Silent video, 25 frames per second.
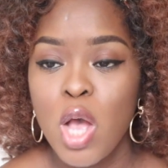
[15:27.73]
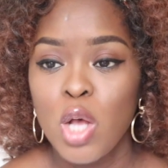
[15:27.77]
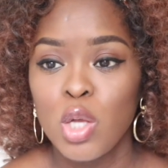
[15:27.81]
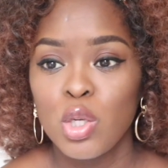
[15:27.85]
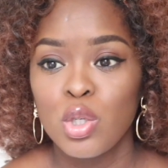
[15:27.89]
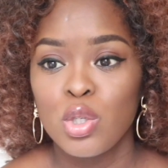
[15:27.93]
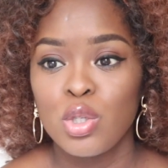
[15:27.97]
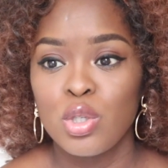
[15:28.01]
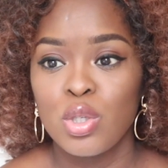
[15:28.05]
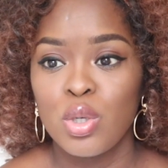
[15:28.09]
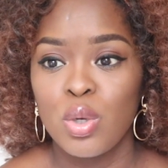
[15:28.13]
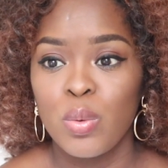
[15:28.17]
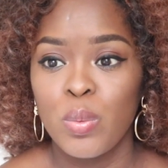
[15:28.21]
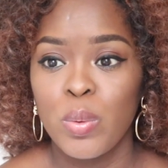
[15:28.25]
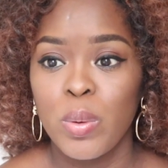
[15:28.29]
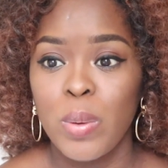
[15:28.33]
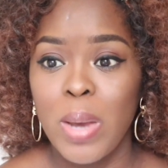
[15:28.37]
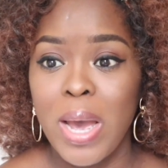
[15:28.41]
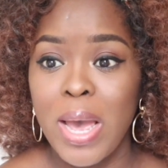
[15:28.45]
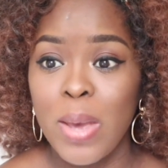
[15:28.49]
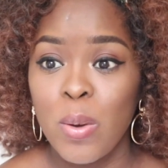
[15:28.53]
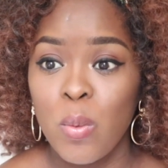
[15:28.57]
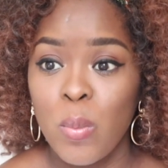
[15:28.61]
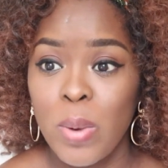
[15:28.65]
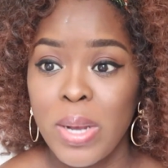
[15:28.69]
So
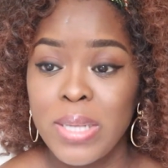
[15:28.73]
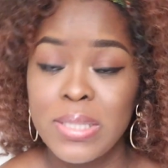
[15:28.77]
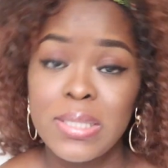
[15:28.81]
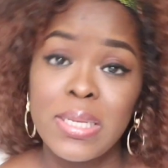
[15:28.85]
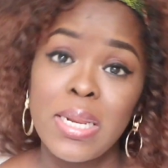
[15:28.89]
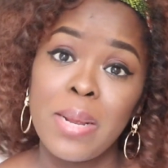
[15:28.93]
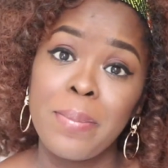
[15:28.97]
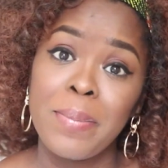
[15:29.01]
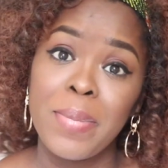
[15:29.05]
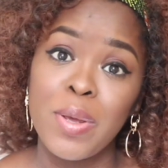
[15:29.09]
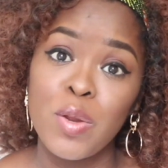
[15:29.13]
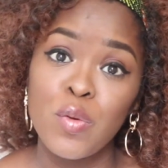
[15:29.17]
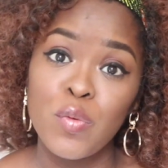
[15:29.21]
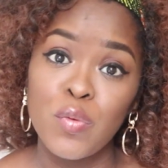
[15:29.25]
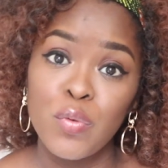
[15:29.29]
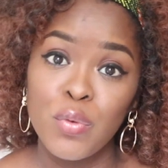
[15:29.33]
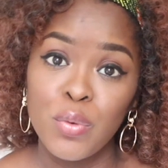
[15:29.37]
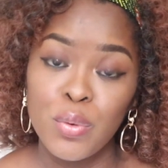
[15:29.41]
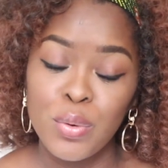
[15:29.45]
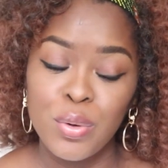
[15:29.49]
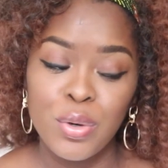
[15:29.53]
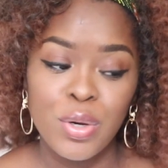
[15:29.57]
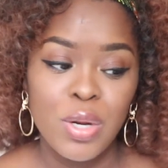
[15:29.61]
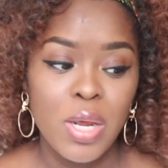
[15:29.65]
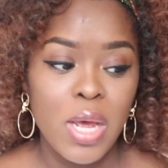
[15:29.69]
I went and made
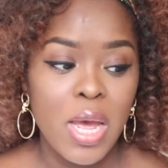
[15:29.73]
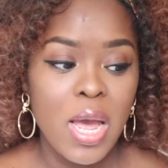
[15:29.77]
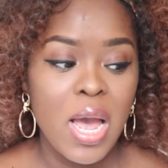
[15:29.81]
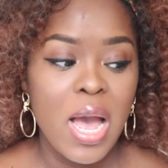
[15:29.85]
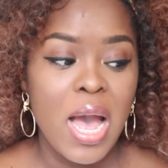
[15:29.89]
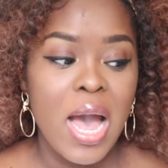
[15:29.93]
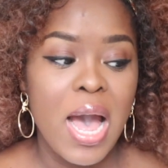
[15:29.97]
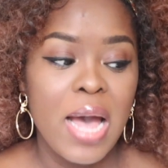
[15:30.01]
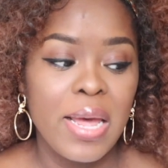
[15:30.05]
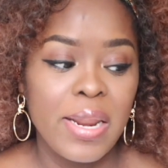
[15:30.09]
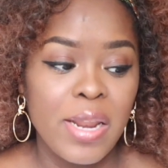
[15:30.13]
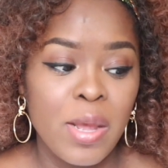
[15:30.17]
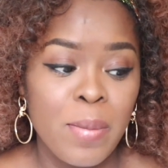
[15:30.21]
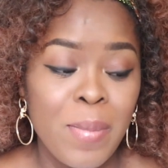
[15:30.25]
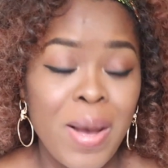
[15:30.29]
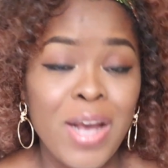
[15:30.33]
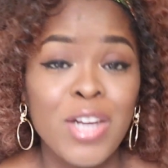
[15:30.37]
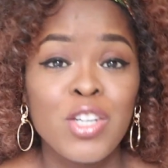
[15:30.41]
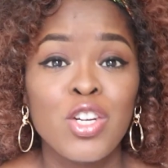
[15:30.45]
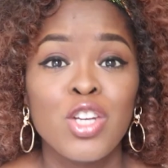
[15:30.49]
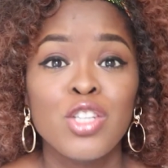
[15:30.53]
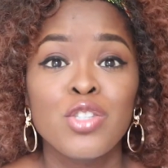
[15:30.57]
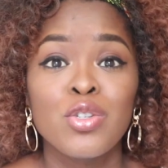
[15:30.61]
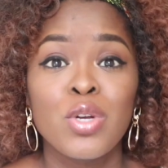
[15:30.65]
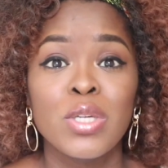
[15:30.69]
food, and I
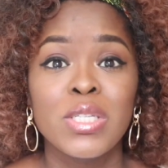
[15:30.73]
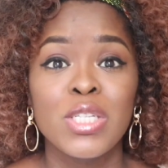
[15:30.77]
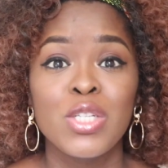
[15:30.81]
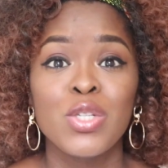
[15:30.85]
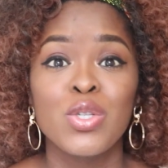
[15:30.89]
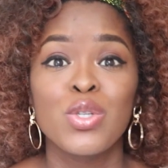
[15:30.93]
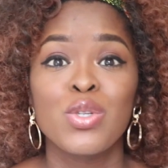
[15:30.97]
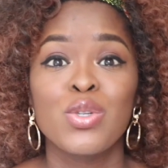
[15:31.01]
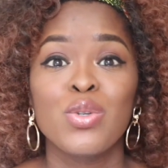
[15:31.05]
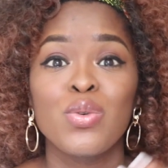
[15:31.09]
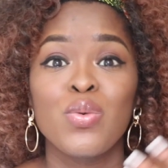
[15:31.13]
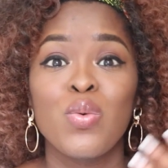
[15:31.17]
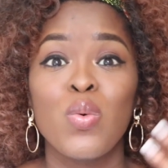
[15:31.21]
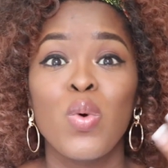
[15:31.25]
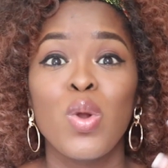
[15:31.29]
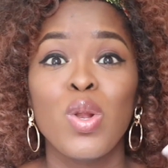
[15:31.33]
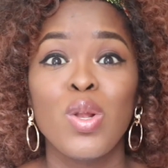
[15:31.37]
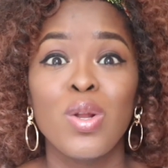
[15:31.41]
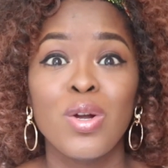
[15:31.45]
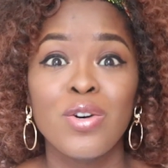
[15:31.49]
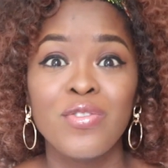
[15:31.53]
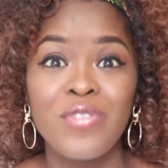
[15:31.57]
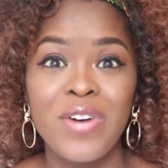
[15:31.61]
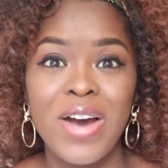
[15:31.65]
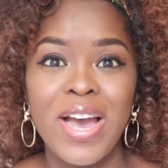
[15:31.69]
just got into
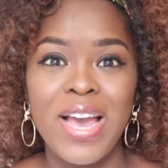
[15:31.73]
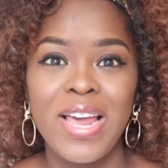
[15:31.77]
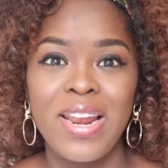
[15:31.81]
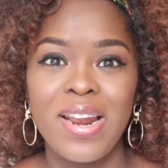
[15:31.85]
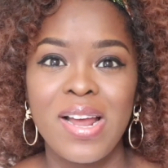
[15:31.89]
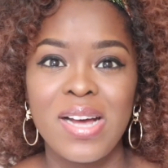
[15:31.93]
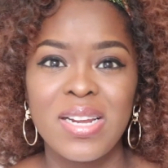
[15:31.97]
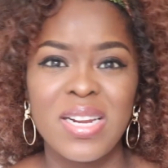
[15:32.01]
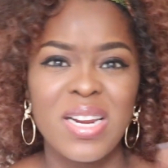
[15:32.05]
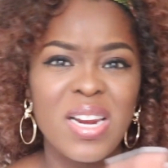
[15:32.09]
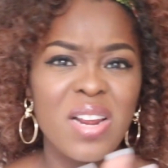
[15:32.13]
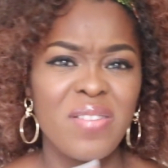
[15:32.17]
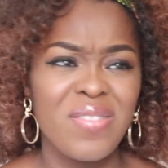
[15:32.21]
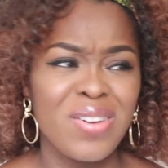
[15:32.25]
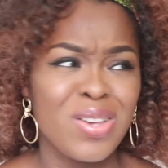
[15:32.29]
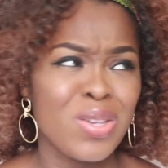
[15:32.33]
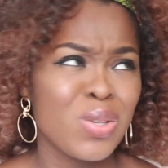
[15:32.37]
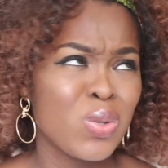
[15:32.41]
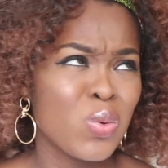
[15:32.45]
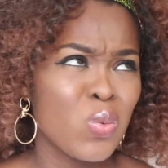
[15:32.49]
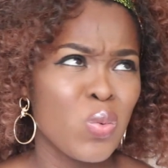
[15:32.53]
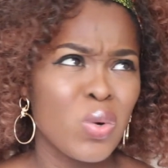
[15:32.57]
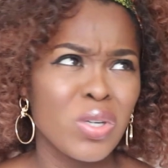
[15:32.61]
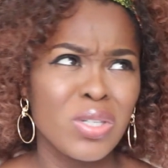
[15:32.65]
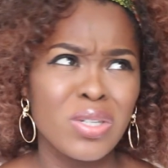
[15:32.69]
Love Island. I never used
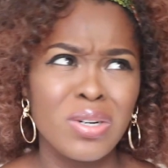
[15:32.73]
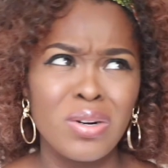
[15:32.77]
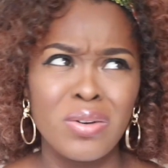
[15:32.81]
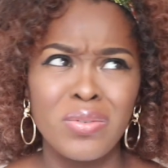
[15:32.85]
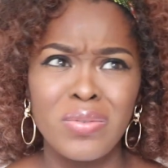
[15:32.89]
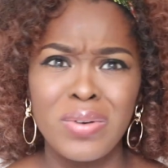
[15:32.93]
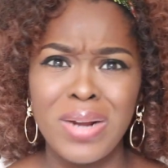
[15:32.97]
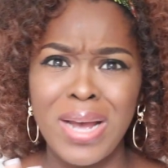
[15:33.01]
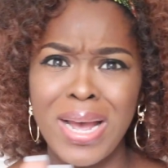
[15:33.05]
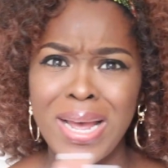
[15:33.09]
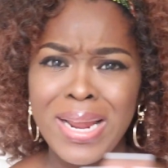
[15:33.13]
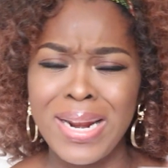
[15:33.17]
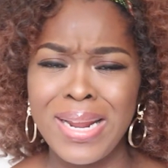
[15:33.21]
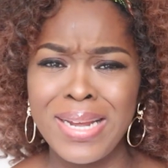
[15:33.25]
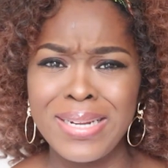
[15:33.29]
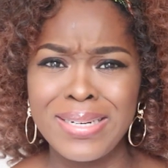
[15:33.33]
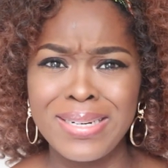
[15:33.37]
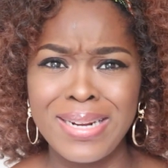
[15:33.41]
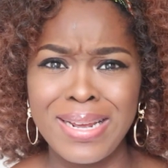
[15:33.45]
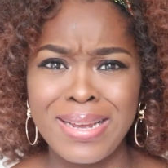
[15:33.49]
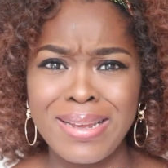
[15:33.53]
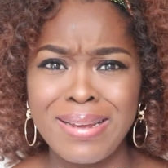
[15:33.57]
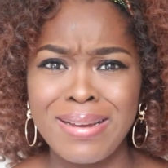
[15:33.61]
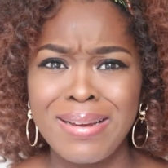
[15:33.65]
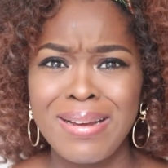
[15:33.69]
to watch Love Island.
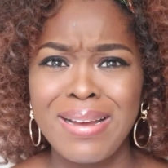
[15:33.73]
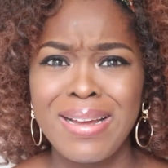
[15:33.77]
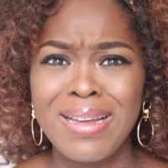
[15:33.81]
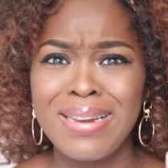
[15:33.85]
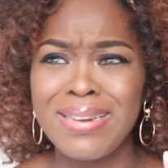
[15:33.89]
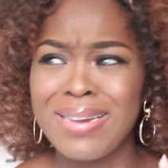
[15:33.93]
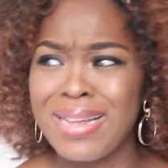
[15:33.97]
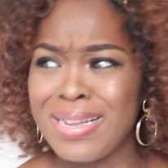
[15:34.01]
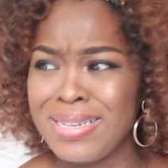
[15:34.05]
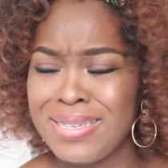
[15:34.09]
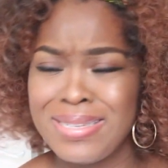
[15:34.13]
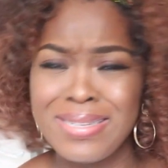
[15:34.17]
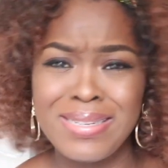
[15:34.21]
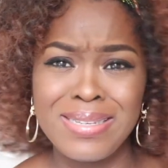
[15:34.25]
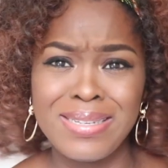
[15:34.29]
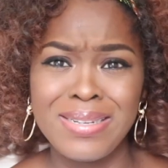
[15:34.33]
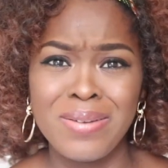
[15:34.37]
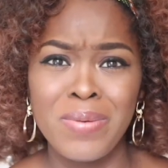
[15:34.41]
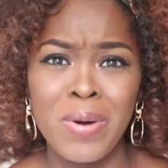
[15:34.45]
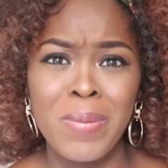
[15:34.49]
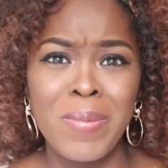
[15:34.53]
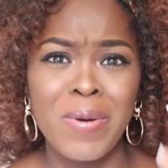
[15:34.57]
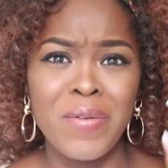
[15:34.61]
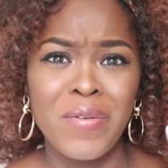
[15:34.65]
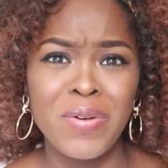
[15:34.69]
Like last season,
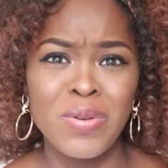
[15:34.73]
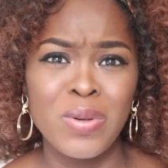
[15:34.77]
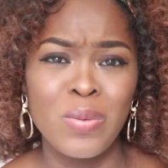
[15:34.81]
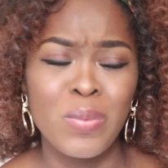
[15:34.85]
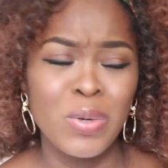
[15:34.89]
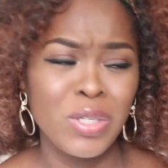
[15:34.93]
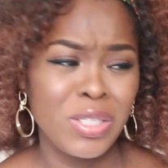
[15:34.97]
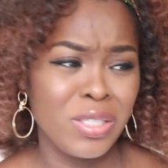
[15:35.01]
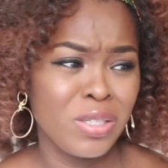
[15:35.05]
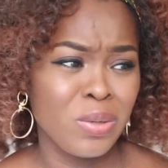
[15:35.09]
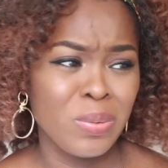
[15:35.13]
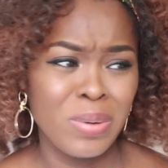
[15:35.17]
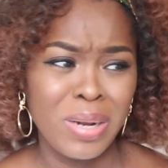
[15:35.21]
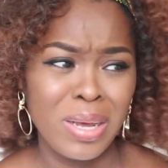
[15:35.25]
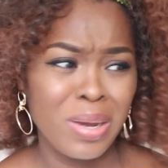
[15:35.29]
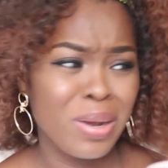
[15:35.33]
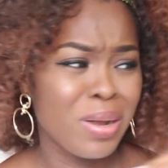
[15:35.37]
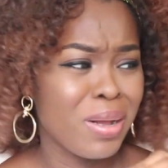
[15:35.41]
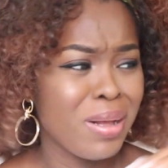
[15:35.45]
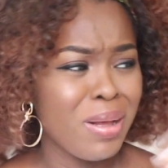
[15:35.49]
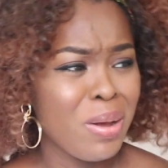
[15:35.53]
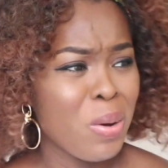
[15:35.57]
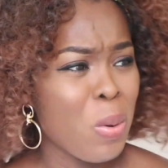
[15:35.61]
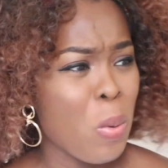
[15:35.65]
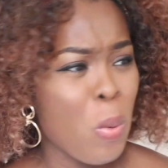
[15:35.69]
when my friends were watching, they were like,
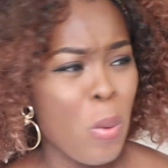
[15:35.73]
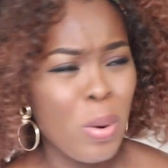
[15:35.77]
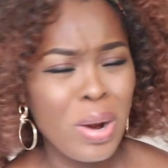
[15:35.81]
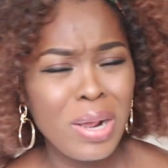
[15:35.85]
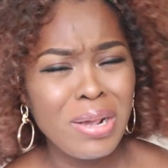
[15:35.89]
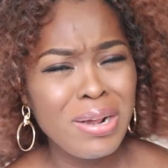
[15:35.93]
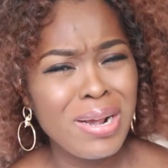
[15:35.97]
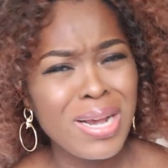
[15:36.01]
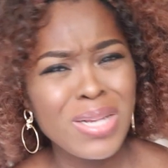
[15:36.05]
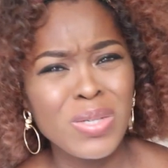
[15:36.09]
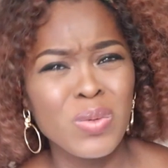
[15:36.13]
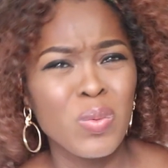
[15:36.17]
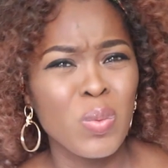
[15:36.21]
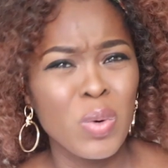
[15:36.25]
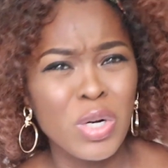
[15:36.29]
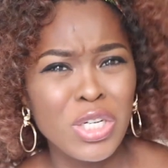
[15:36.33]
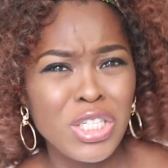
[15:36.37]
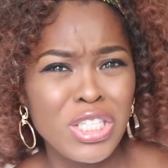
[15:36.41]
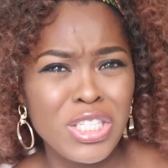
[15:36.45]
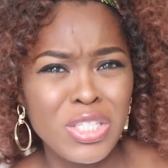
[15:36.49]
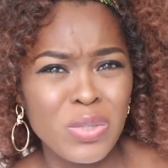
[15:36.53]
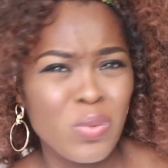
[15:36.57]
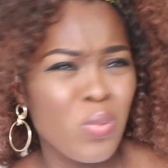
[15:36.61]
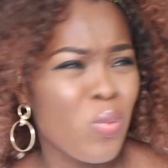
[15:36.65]
what are you guys watching?